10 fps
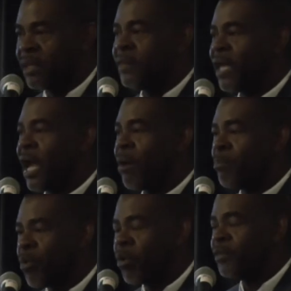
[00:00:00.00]
There
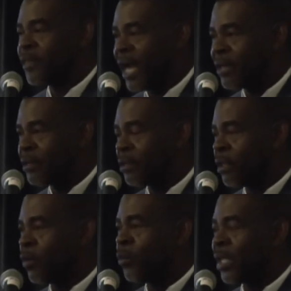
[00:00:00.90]
are more
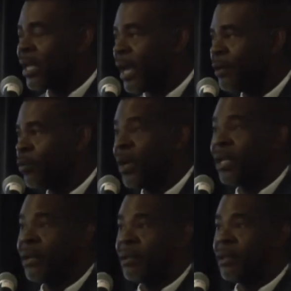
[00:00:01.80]
than we can,
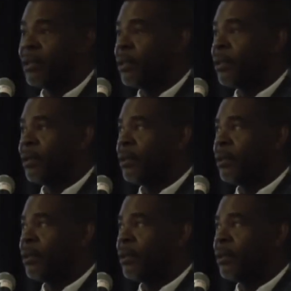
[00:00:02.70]
whether